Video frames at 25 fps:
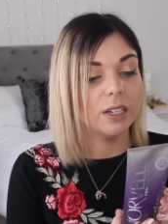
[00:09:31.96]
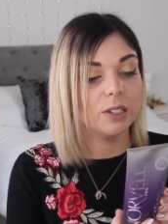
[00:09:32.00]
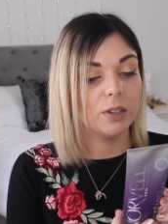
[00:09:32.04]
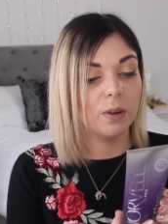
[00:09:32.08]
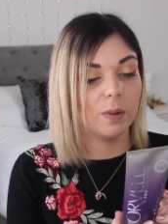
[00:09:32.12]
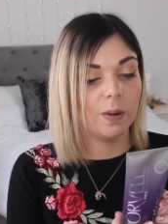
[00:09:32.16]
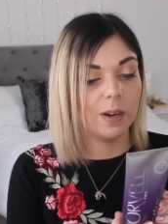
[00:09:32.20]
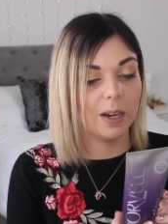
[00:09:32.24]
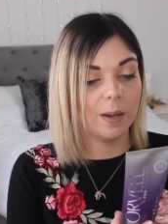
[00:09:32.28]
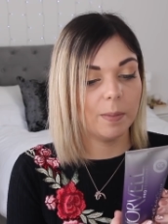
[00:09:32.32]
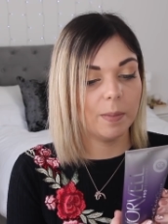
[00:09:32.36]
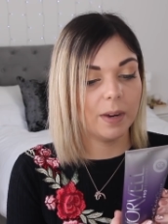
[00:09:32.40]

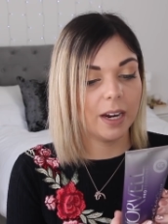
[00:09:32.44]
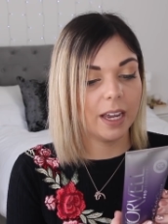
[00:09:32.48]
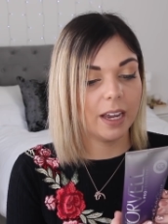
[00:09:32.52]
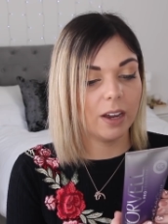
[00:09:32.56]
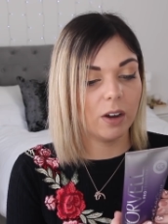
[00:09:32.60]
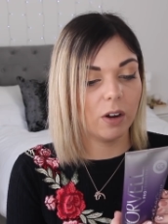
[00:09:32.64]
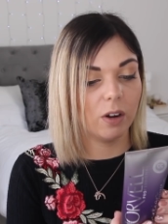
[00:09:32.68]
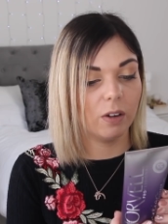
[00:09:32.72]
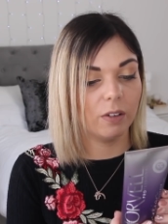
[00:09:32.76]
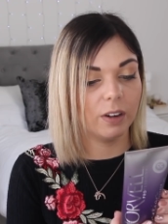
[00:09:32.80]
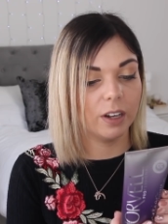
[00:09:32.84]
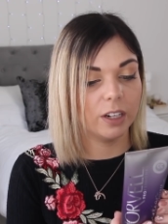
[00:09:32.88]
to eliminate
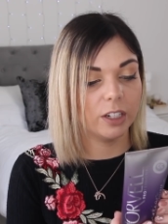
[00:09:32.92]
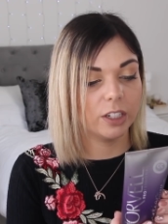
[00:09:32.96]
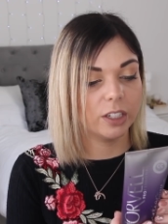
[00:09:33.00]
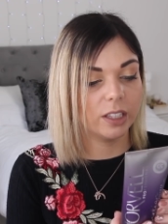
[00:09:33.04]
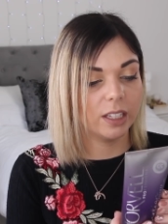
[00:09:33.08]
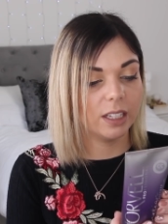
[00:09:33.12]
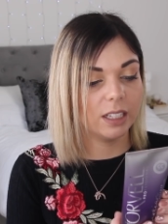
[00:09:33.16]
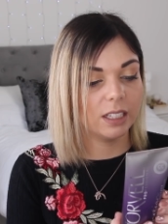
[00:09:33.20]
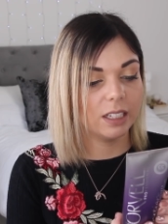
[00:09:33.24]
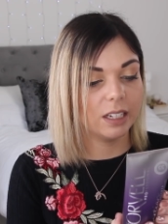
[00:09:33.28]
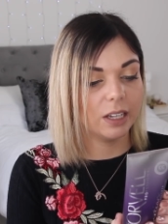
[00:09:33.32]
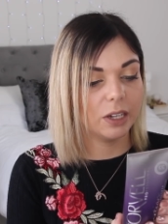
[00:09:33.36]
orange,
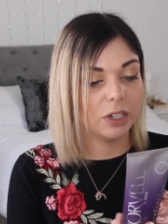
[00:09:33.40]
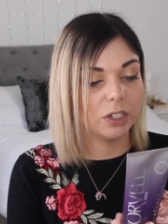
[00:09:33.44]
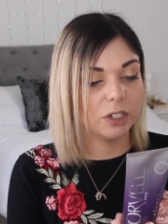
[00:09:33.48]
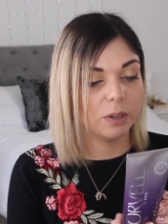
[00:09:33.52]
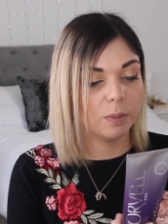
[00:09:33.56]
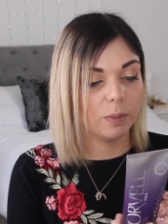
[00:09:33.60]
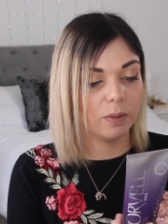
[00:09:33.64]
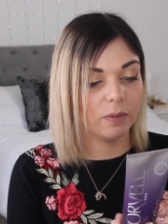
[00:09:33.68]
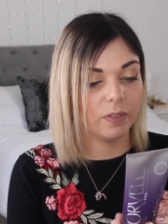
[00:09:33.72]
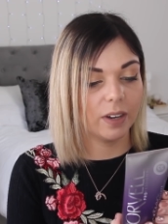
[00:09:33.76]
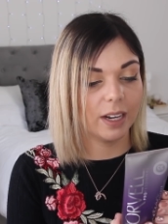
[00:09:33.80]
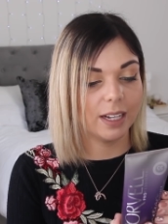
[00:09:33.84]
this
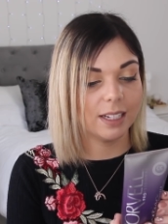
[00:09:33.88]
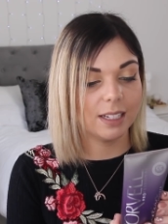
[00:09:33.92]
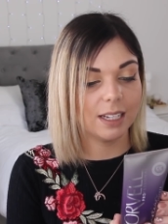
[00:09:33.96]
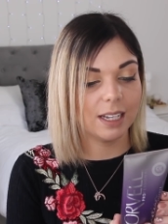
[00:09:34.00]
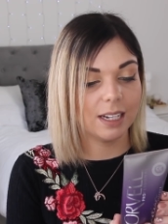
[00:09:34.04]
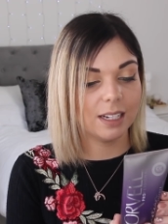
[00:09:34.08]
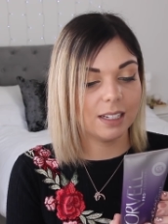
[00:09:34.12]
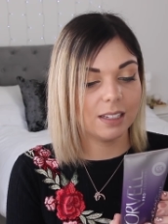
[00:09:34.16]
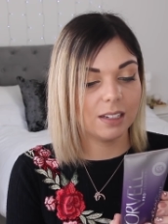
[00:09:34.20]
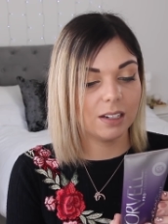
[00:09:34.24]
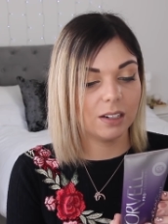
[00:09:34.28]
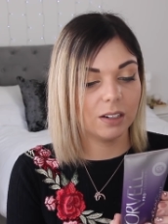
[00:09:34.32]
lotion provides
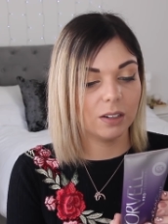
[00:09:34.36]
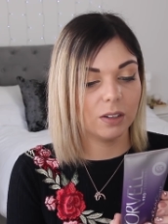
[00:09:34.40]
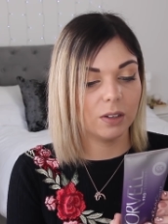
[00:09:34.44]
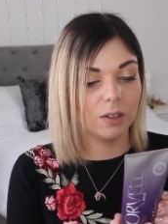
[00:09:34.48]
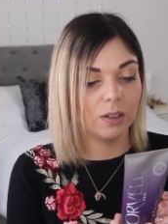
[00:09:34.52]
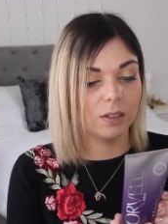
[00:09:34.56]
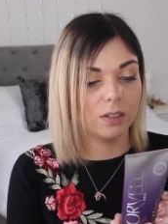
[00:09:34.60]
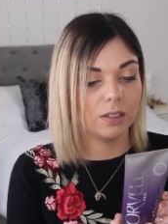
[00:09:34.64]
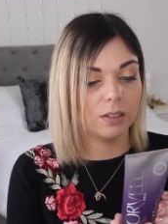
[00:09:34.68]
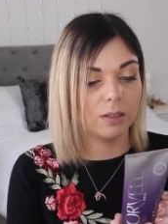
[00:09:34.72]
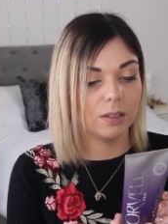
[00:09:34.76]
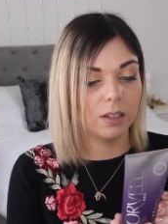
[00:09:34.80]
instant
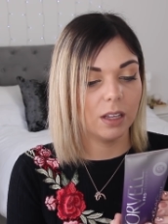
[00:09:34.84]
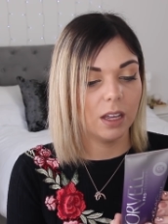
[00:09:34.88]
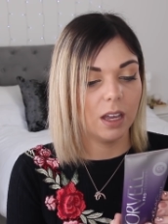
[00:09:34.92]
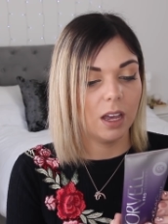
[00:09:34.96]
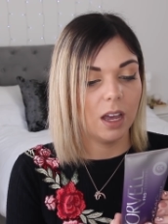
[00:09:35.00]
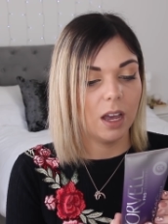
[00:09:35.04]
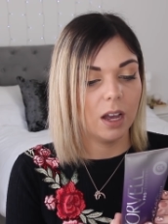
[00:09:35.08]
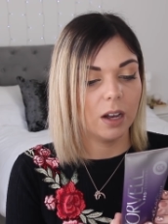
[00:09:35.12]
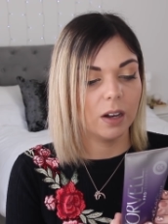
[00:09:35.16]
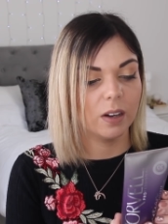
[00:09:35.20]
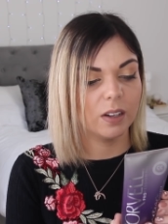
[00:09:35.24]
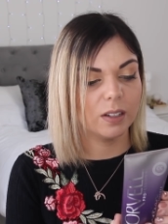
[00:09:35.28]

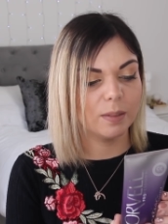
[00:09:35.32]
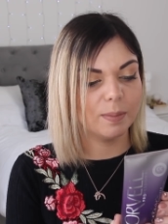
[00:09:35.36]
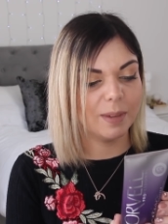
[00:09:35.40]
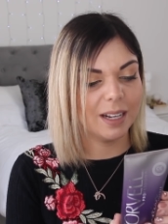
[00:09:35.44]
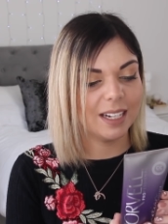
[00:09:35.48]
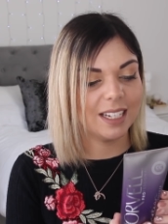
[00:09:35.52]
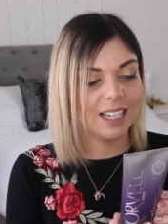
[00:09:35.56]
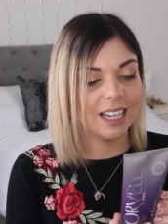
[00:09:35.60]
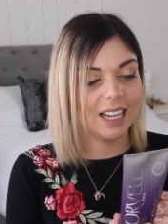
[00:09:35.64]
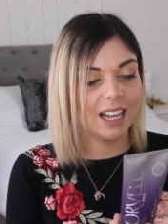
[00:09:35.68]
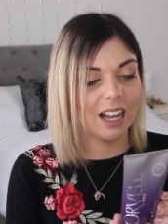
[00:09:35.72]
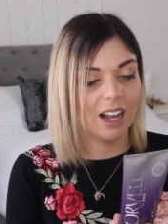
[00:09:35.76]

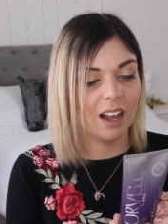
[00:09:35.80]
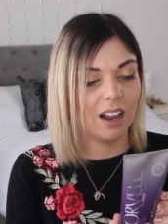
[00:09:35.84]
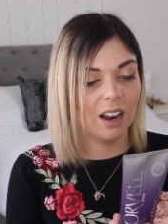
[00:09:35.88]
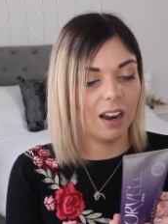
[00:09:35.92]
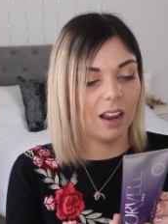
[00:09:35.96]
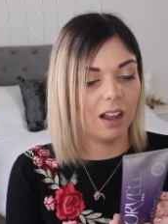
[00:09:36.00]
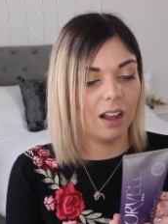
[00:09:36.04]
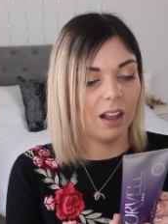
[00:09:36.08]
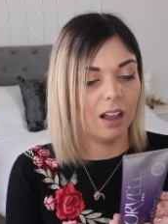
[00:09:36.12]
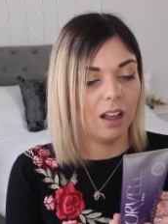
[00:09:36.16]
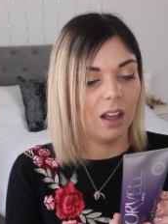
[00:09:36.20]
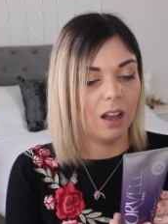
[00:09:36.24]
cosmetic
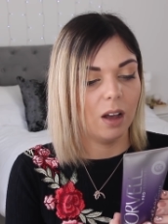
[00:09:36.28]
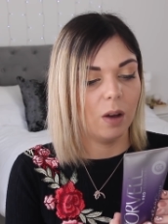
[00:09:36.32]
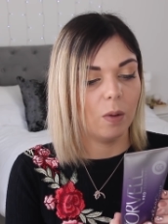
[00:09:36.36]
colour